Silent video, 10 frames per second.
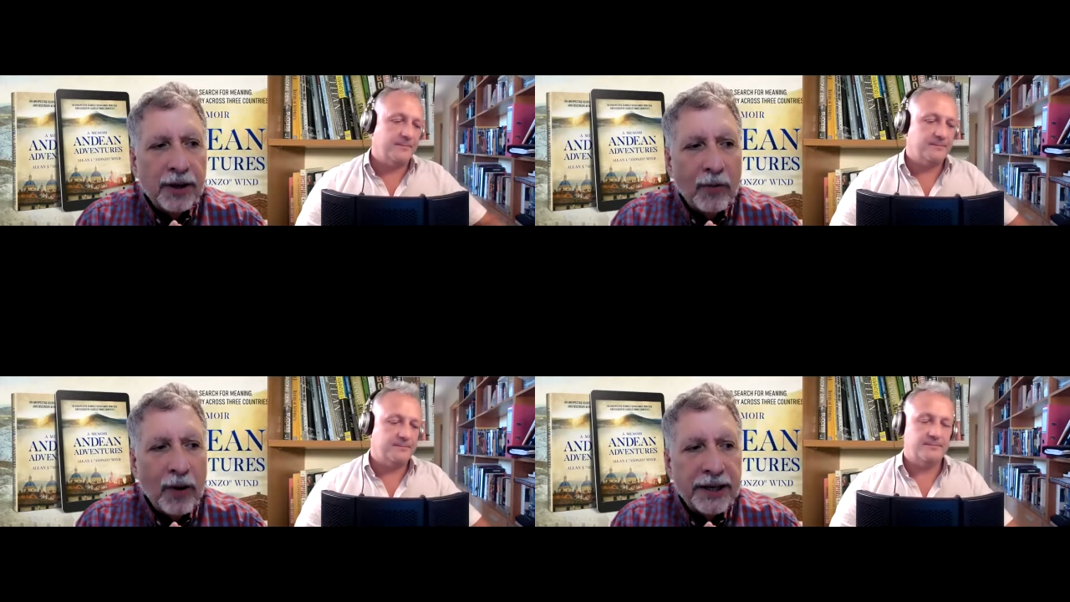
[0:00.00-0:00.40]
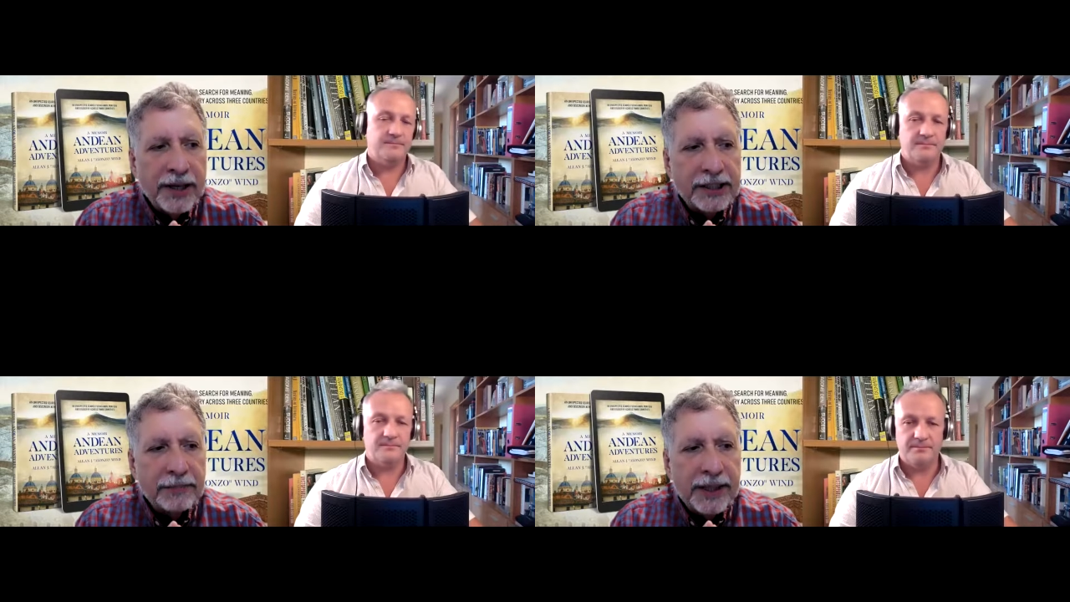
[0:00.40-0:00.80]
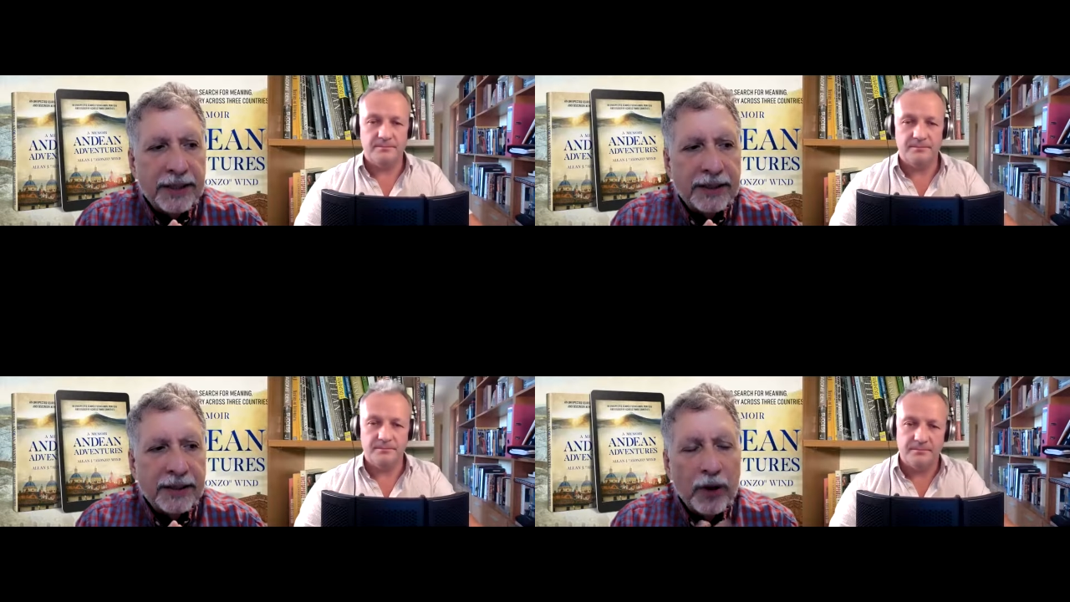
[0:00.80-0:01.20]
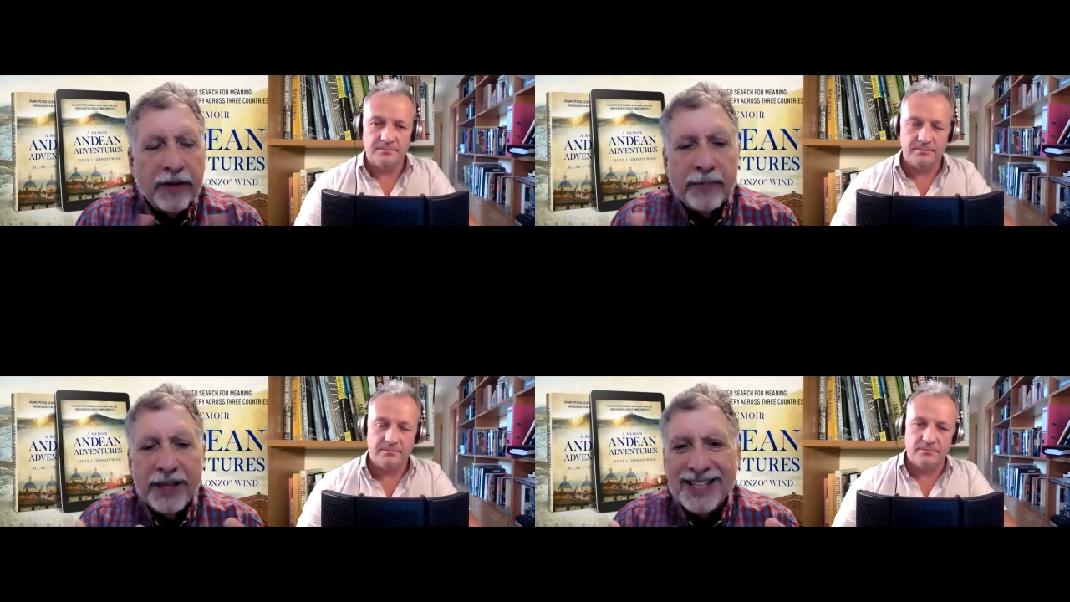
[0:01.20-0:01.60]
Speaker 1: what has been, what
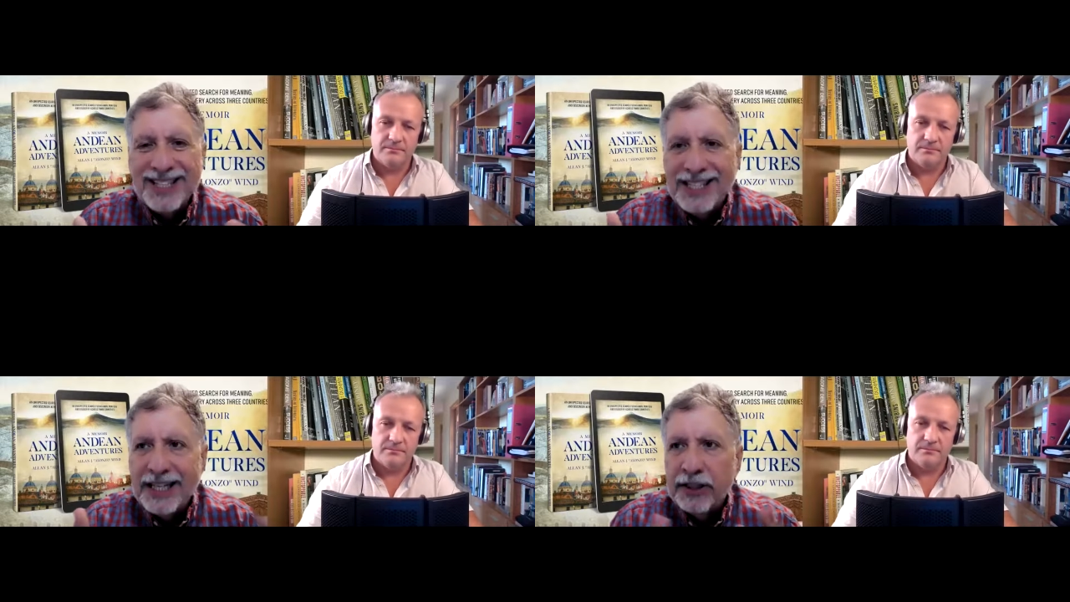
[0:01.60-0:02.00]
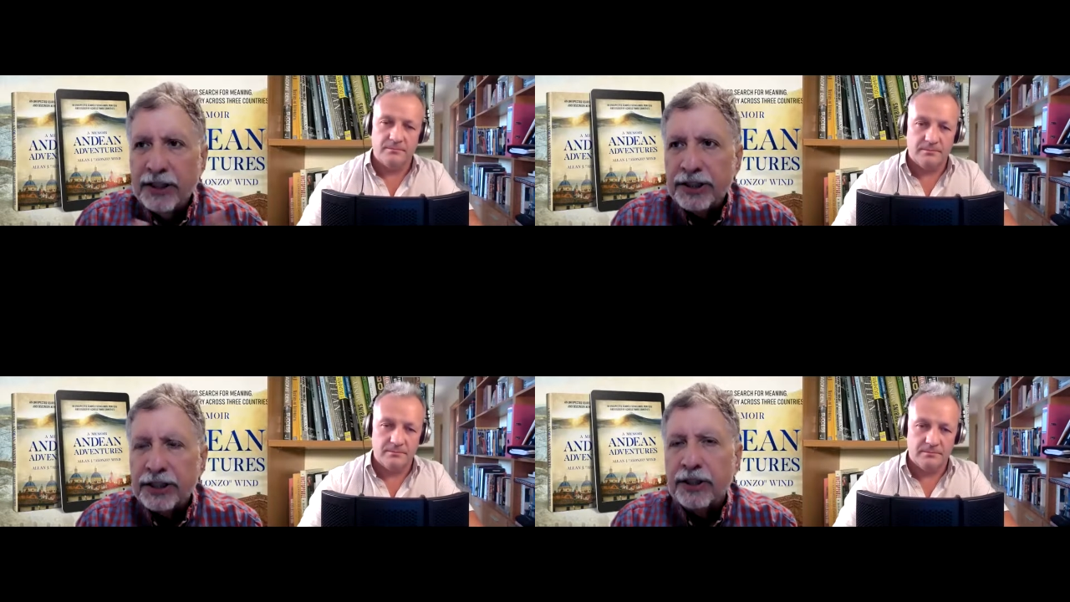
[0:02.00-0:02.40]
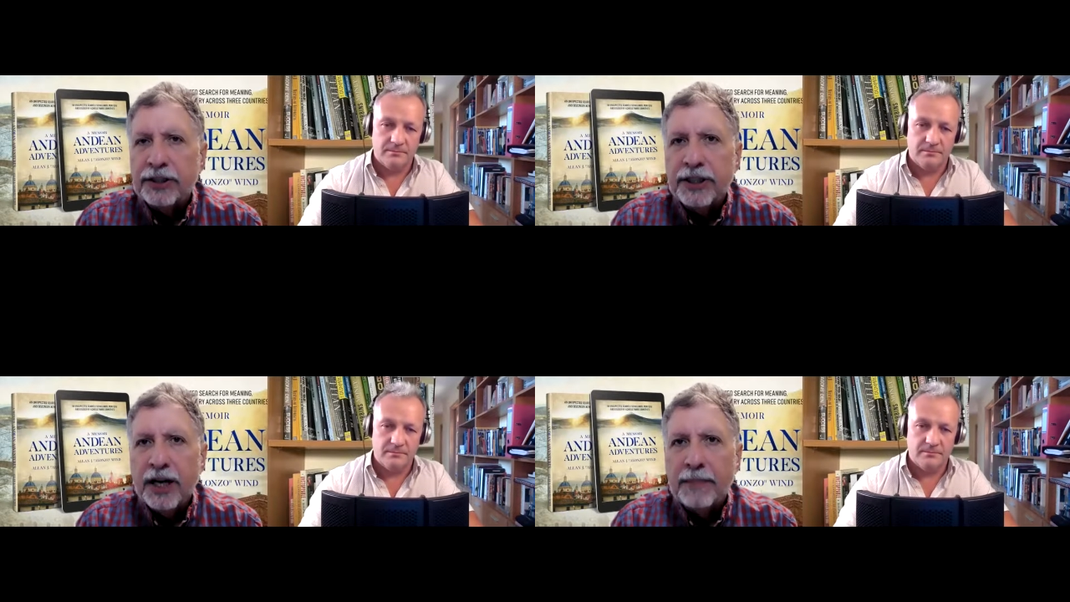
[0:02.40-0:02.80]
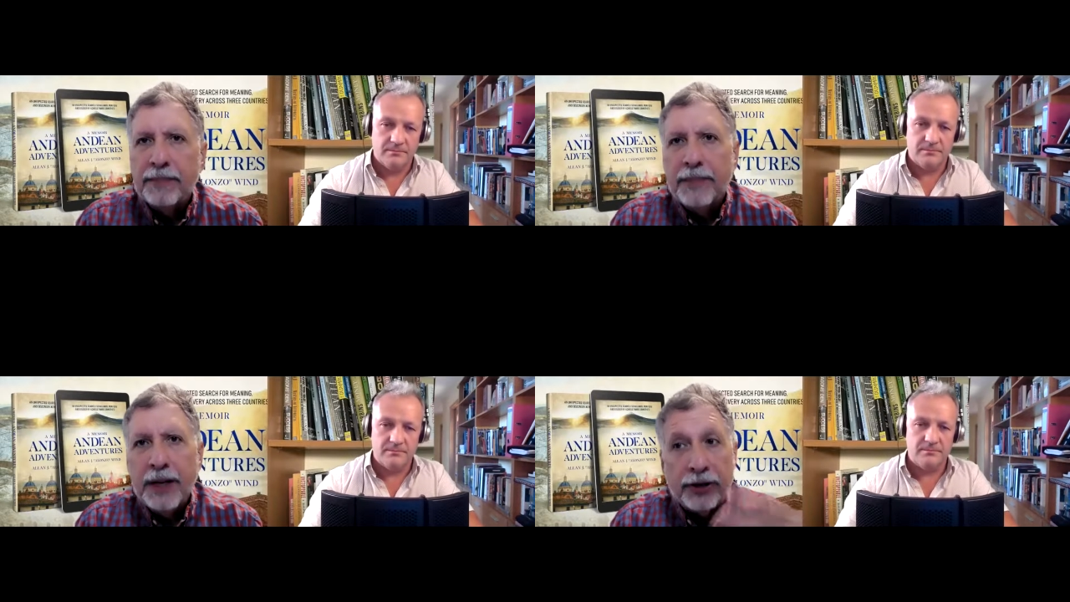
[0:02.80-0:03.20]
have been the deals cooked
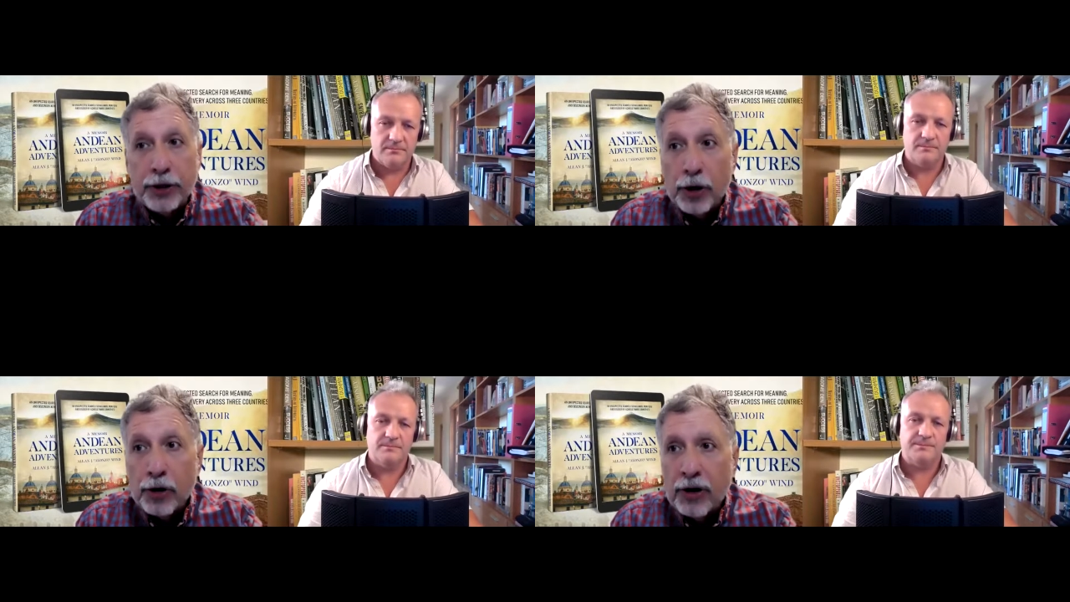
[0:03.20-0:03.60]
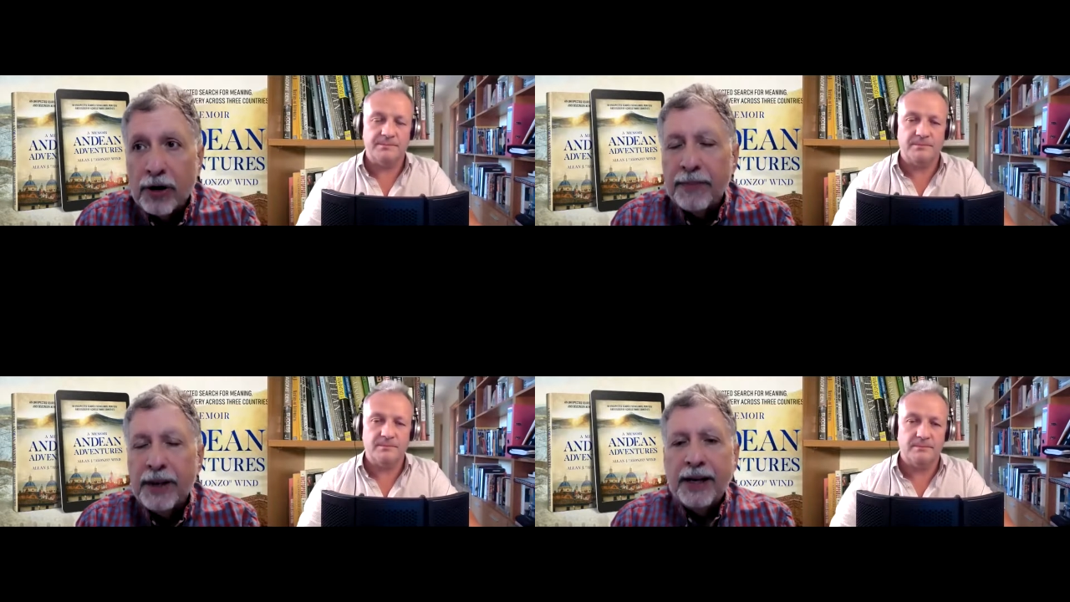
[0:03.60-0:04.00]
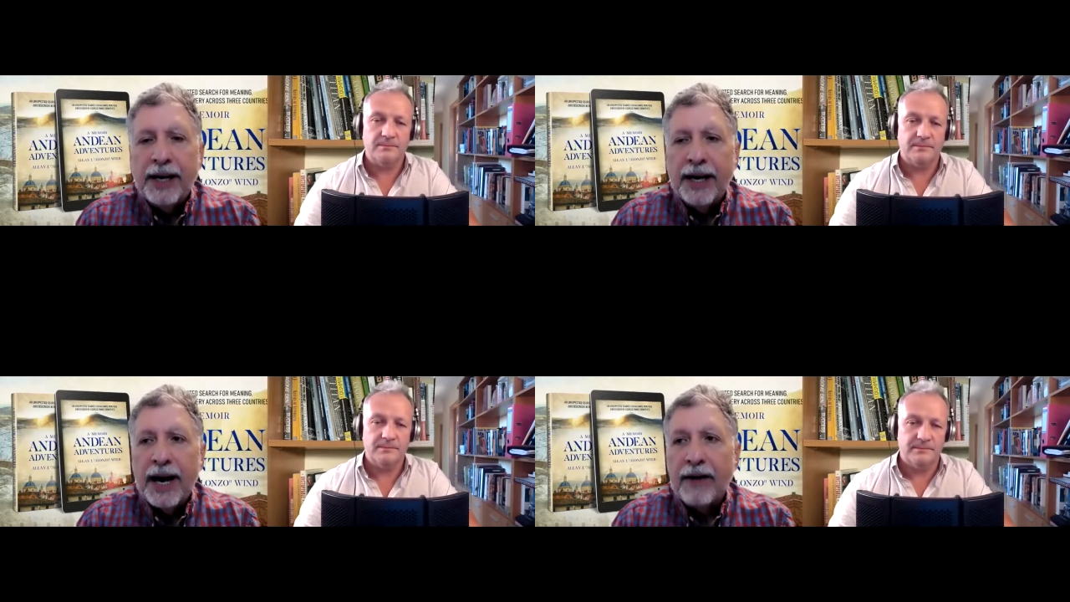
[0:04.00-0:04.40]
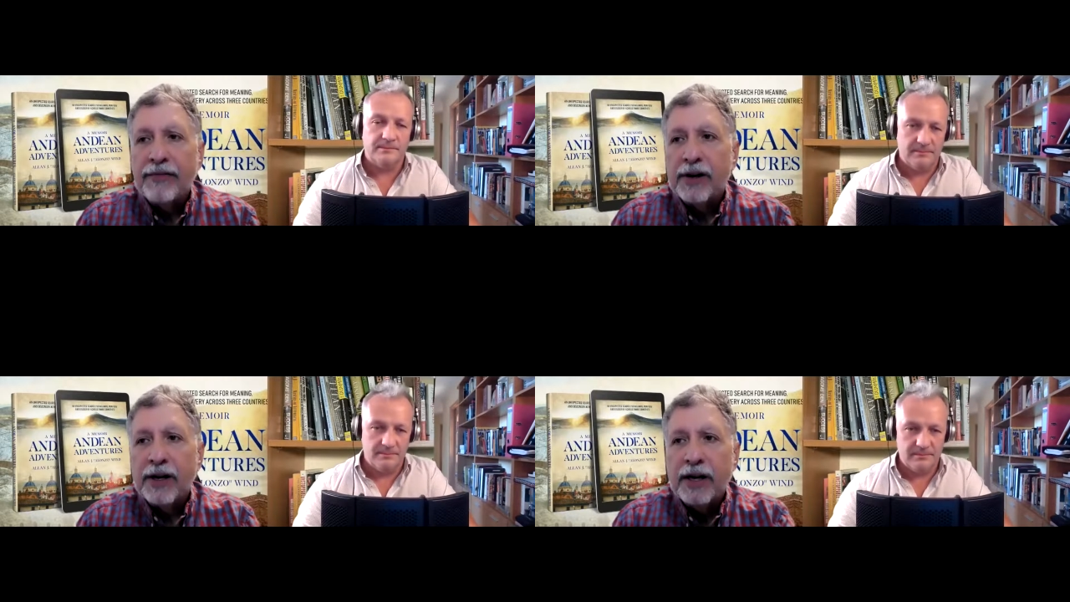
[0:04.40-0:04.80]
up in Europe, in
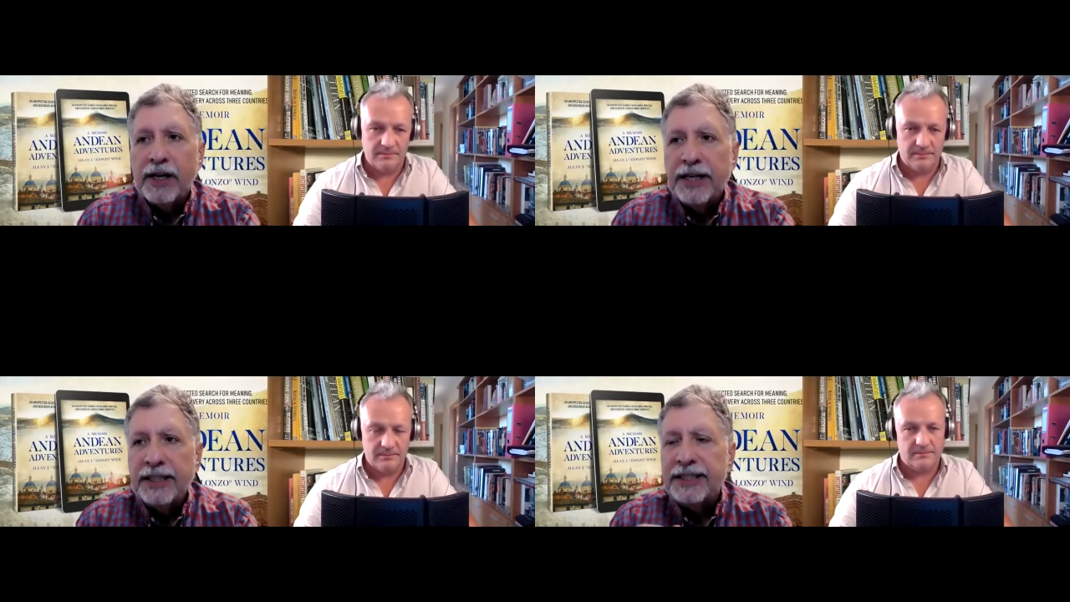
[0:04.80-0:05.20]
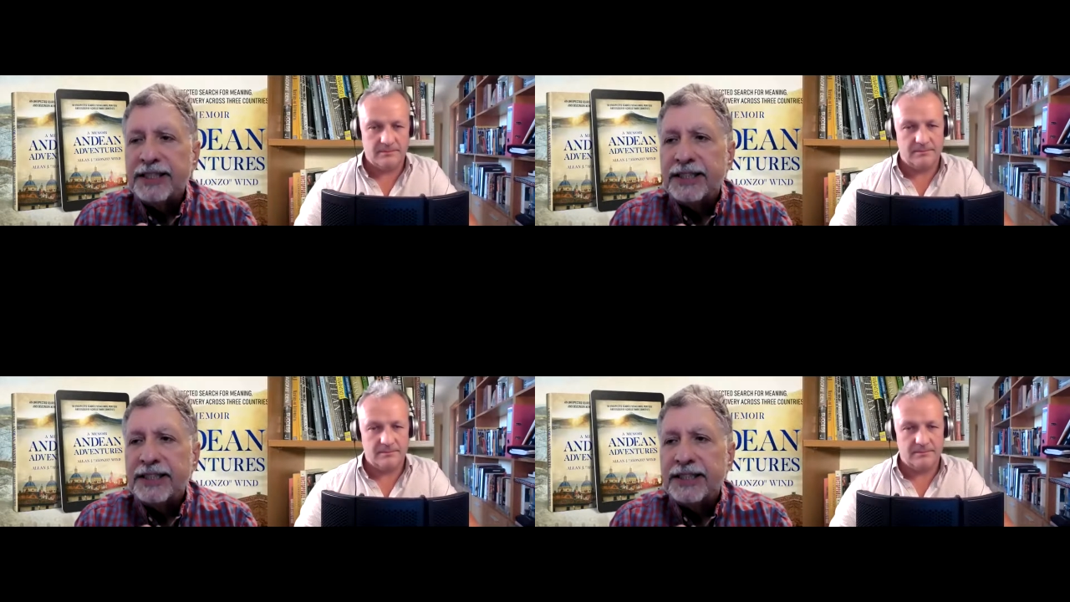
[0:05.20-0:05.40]
Africa, in